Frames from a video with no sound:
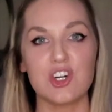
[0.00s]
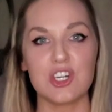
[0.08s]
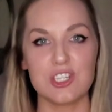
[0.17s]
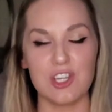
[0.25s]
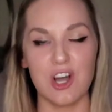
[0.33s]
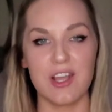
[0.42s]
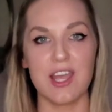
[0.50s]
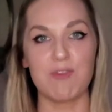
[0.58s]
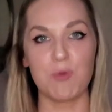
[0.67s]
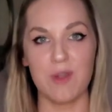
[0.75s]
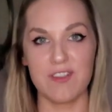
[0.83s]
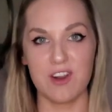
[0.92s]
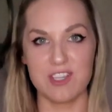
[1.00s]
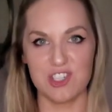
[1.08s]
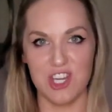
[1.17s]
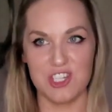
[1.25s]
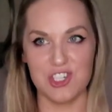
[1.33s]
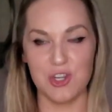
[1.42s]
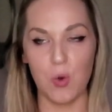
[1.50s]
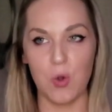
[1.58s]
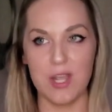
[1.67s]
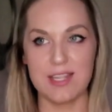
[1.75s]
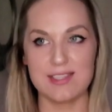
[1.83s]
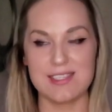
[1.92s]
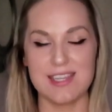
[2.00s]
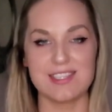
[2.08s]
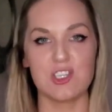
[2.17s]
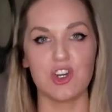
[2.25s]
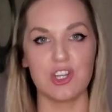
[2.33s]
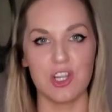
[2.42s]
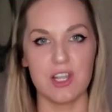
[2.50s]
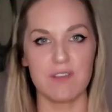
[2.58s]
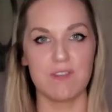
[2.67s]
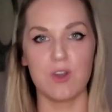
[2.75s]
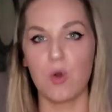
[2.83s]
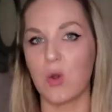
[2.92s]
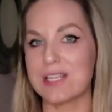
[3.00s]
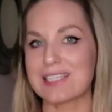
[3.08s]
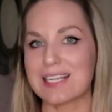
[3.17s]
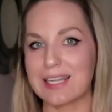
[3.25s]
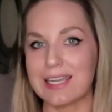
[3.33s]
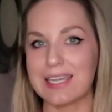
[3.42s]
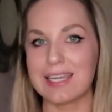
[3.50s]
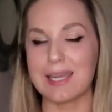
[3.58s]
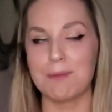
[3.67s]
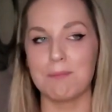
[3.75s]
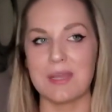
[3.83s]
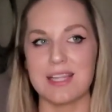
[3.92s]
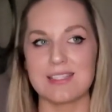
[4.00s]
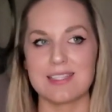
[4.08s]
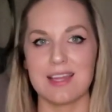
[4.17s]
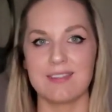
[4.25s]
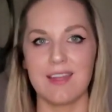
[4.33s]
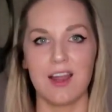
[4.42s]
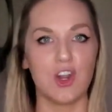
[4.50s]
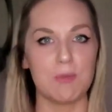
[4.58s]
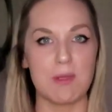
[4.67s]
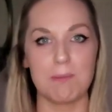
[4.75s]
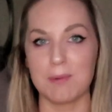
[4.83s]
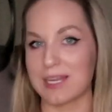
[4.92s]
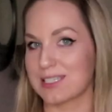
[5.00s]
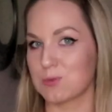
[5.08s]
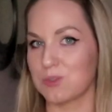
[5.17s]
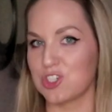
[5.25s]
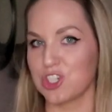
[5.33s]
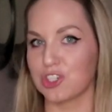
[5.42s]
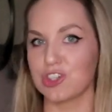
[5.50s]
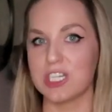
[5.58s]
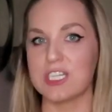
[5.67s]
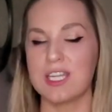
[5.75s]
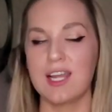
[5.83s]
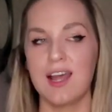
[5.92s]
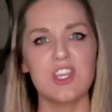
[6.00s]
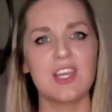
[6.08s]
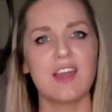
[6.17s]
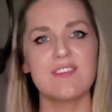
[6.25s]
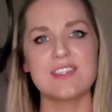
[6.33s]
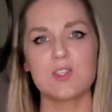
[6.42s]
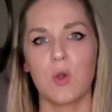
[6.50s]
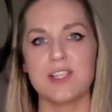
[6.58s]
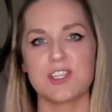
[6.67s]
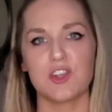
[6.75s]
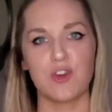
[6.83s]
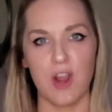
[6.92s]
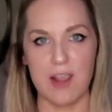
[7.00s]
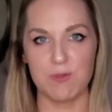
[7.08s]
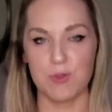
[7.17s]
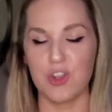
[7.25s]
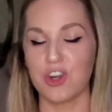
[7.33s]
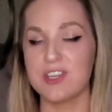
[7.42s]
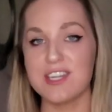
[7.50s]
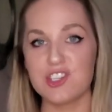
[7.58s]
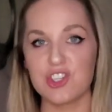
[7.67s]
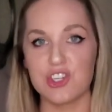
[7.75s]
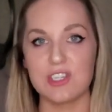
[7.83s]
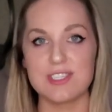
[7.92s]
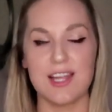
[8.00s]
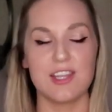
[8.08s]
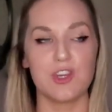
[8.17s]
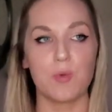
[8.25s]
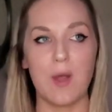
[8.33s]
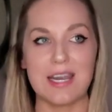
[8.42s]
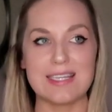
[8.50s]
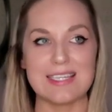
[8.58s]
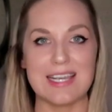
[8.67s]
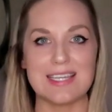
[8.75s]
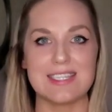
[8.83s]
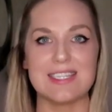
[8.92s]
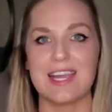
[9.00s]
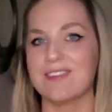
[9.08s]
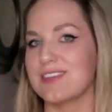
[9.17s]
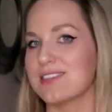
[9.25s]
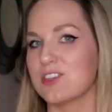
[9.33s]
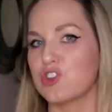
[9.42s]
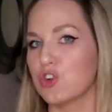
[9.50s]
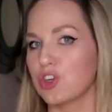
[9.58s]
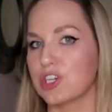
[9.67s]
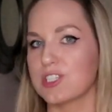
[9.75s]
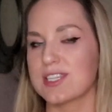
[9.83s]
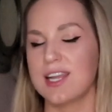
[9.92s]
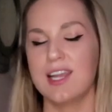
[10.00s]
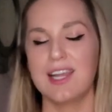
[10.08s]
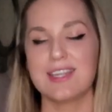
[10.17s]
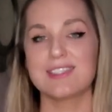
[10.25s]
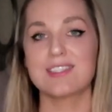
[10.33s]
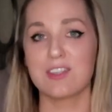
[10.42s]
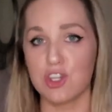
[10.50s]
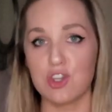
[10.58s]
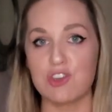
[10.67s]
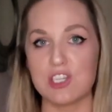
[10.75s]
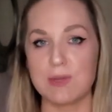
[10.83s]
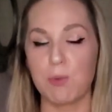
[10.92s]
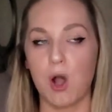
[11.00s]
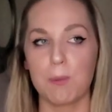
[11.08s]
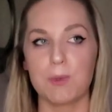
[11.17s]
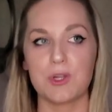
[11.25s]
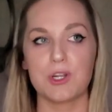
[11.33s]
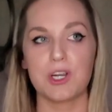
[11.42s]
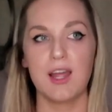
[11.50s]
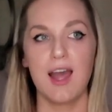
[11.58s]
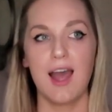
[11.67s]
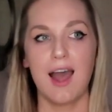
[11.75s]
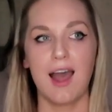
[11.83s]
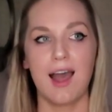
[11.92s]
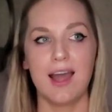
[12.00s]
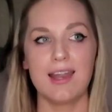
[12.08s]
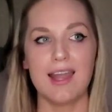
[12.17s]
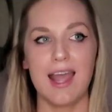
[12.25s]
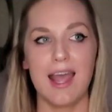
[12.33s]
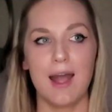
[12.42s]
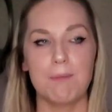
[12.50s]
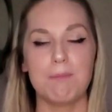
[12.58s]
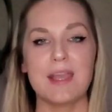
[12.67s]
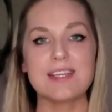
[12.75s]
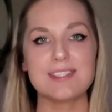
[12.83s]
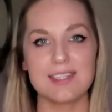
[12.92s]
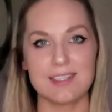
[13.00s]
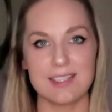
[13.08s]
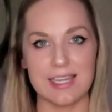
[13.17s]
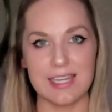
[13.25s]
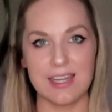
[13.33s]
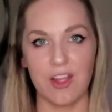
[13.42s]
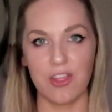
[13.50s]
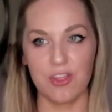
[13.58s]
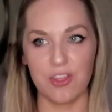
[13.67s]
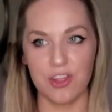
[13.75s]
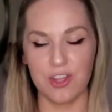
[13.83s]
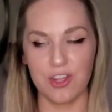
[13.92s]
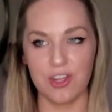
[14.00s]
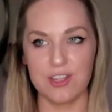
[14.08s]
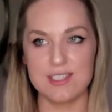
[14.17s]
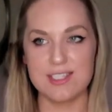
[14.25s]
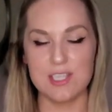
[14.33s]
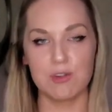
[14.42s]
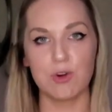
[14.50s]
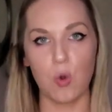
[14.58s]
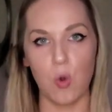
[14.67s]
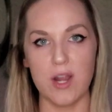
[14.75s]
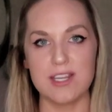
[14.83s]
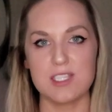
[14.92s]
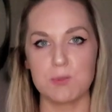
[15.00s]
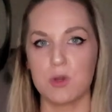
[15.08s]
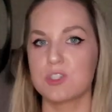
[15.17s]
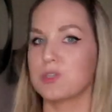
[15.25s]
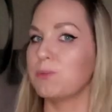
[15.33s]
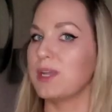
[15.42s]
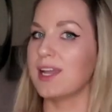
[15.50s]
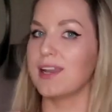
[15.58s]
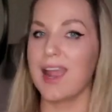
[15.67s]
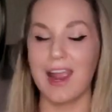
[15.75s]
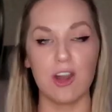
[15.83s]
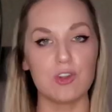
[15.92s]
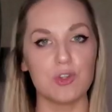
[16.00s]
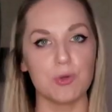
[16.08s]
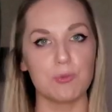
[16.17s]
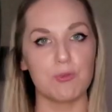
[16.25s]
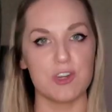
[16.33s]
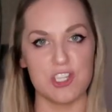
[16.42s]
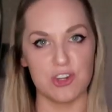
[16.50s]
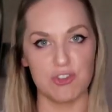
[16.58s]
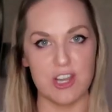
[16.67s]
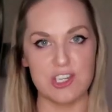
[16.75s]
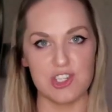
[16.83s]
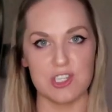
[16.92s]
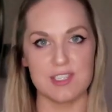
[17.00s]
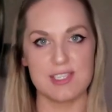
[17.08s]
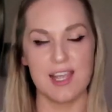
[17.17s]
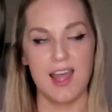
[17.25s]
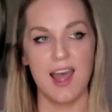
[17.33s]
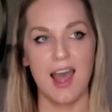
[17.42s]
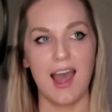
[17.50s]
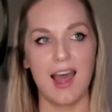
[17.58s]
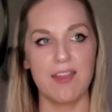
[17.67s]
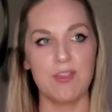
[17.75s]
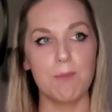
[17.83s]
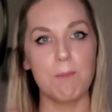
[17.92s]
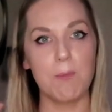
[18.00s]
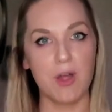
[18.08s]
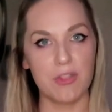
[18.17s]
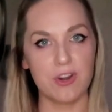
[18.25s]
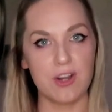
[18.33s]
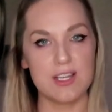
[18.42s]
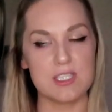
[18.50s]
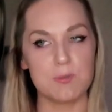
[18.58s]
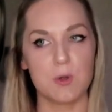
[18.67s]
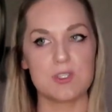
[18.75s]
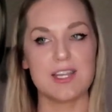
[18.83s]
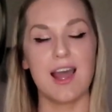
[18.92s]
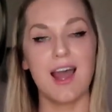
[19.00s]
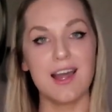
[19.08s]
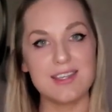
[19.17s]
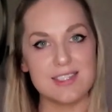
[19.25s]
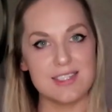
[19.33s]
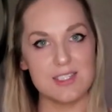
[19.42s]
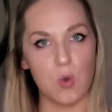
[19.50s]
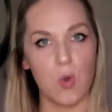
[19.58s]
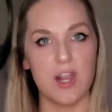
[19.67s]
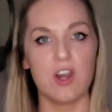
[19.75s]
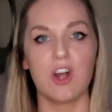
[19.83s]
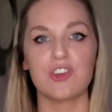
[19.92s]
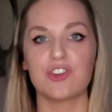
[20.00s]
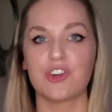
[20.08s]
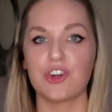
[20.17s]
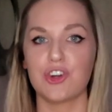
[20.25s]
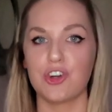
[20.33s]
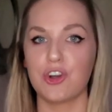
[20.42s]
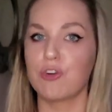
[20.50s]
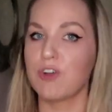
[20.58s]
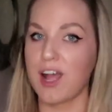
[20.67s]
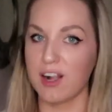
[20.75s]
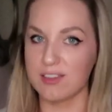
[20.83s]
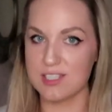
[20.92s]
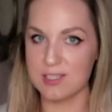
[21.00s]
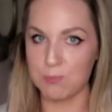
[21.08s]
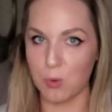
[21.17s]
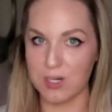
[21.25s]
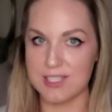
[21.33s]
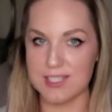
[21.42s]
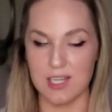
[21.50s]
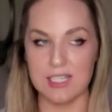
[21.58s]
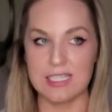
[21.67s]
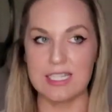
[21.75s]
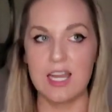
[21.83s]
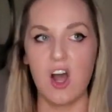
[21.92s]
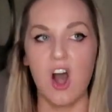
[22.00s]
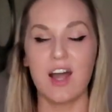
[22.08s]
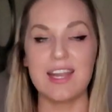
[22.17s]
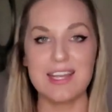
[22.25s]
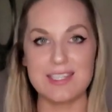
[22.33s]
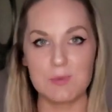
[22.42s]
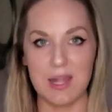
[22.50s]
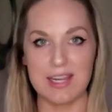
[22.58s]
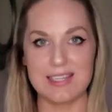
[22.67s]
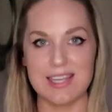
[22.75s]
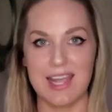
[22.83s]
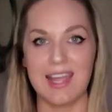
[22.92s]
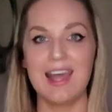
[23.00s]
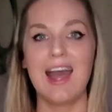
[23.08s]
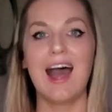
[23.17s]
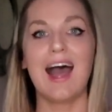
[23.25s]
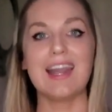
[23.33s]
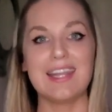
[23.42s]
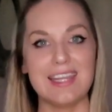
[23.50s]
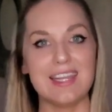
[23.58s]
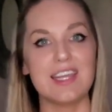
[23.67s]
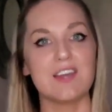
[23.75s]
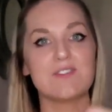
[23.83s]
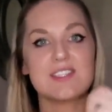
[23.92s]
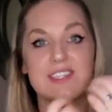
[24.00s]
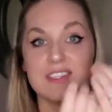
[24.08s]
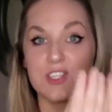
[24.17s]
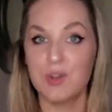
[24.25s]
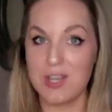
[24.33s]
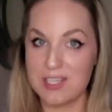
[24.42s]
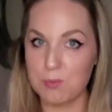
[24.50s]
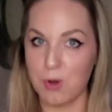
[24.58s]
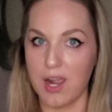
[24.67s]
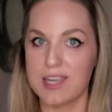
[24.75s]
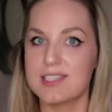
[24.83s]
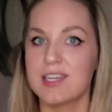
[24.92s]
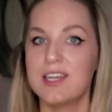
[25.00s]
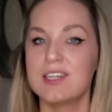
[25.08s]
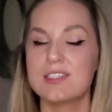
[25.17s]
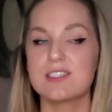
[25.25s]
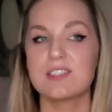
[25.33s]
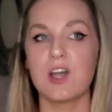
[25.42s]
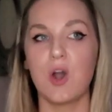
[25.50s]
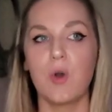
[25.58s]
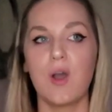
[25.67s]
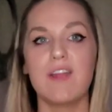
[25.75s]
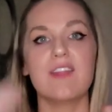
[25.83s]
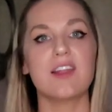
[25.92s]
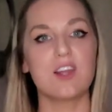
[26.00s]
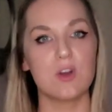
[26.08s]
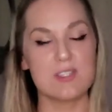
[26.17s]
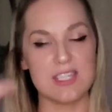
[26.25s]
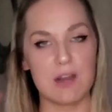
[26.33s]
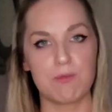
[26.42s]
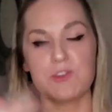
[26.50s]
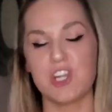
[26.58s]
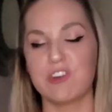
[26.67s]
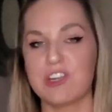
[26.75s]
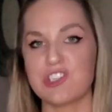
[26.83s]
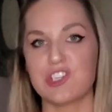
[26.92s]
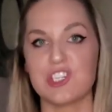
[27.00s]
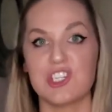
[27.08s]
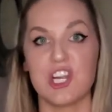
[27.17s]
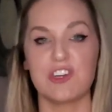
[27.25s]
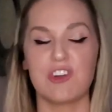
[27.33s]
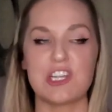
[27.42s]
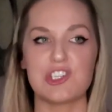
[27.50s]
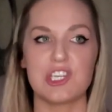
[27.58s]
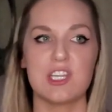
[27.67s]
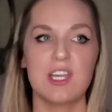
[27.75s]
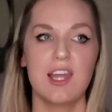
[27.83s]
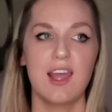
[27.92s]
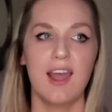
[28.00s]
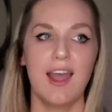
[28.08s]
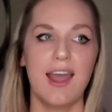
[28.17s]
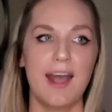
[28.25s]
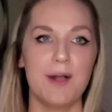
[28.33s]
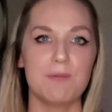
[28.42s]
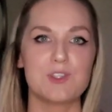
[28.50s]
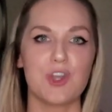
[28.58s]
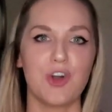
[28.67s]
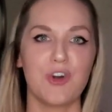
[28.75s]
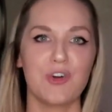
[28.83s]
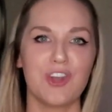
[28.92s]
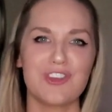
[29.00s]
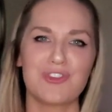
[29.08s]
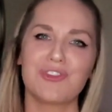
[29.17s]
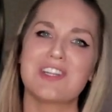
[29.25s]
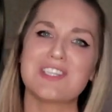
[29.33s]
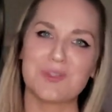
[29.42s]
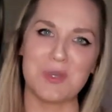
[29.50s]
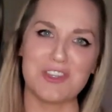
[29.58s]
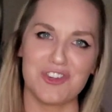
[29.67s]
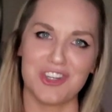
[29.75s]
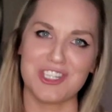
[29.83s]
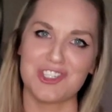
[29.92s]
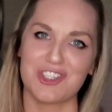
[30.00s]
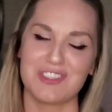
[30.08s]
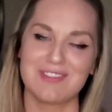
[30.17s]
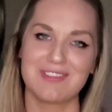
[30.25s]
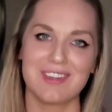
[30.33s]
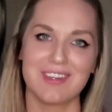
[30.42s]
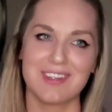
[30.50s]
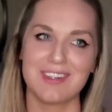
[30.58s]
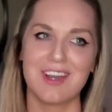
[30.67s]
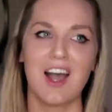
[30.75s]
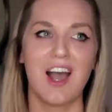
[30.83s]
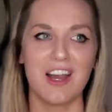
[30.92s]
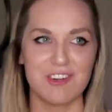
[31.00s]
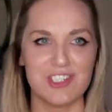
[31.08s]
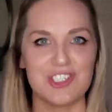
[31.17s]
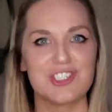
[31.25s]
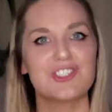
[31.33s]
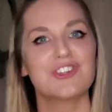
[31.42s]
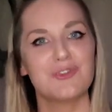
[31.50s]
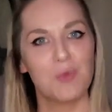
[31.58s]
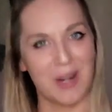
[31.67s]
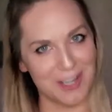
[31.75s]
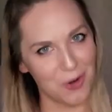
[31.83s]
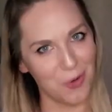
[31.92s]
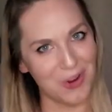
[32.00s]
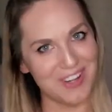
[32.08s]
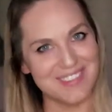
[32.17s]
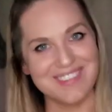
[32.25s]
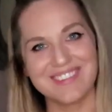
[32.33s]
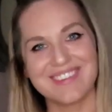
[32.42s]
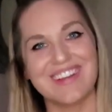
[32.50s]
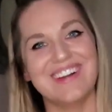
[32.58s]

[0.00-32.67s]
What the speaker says: good luck if, when they're exchanging coins, it's good luck if the coins clink. It means that they're going to be blessed with children. You can get these coins engraved with your initials and your wedding date, and you get these in jewelers. It's still hugely popular. And basically, the silver coin is supposed to be an heirloom for generations. And the mother is supposed to hand this coin onto her eldest born son on his wedding day, and he gifts it to his bride. So, and then it goes down from generation to generation. And so it's a really sweet tradition, the Irish wedding coin.